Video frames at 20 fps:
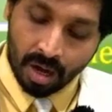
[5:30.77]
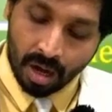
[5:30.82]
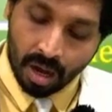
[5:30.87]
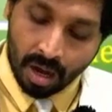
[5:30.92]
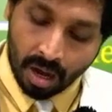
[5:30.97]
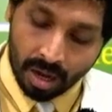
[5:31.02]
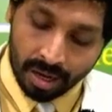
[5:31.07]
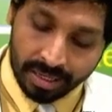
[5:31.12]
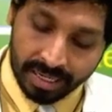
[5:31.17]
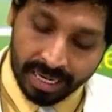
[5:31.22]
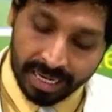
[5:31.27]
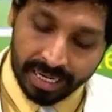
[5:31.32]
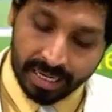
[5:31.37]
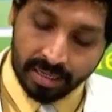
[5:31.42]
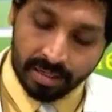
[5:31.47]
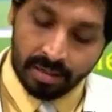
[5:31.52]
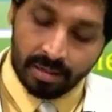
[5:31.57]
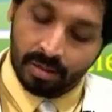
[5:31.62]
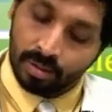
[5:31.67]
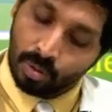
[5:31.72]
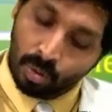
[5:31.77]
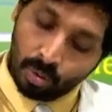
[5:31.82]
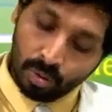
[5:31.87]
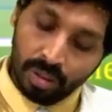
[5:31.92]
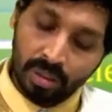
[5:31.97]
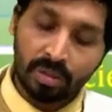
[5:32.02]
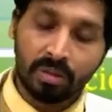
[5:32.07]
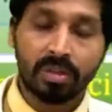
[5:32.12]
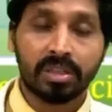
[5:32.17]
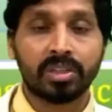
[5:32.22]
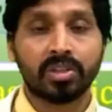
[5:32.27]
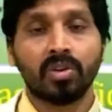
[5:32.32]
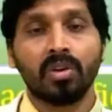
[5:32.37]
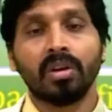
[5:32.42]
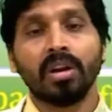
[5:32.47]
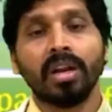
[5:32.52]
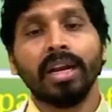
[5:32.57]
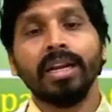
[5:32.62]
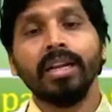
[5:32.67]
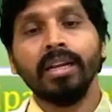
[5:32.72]
again total cholesterol
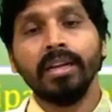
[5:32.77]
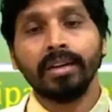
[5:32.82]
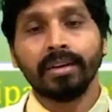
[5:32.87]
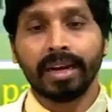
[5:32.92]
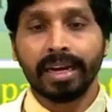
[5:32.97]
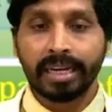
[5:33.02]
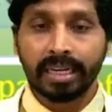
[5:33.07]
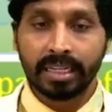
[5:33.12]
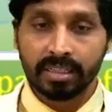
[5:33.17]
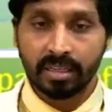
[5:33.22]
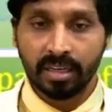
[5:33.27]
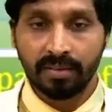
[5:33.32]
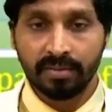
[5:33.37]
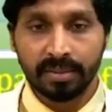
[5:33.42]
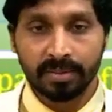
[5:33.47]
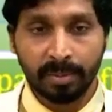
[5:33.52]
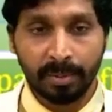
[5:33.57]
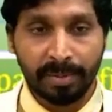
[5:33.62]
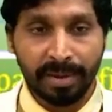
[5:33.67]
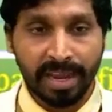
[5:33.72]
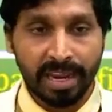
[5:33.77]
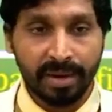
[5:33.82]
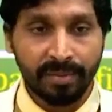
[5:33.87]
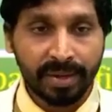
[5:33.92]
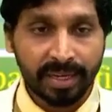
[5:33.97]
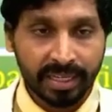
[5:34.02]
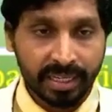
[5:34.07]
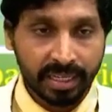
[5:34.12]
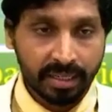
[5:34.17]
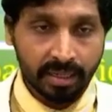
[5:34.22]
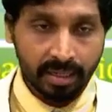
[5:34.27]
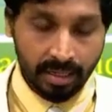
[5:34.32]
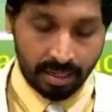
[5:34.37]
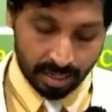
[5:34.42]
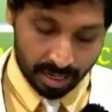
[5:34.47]
and triglyceride levels will be elevated.